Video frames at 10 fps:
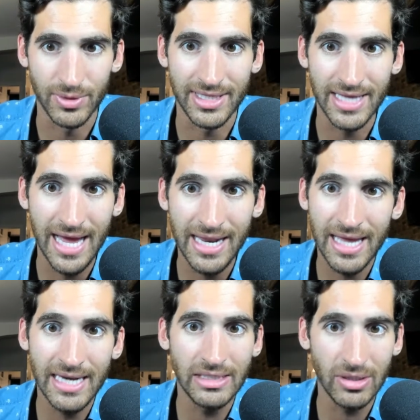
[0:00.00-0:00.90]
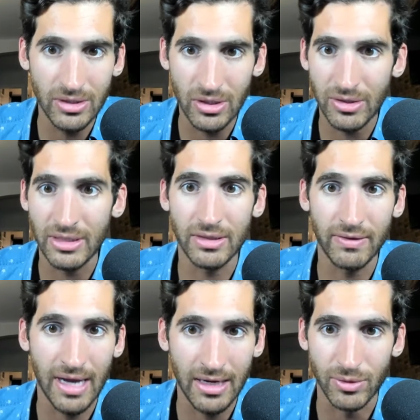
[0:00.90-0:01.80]
Then he started to turn things
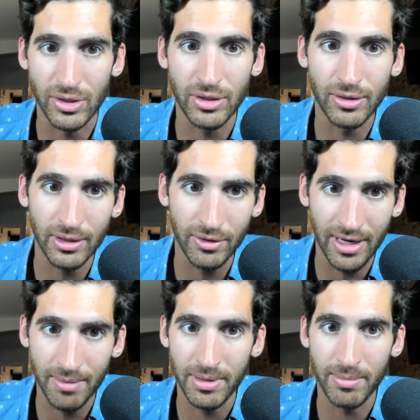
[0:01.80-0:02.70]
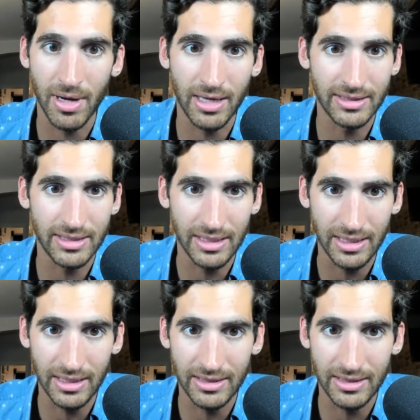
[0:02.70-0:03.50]
around. He was third at Gran Piemonte,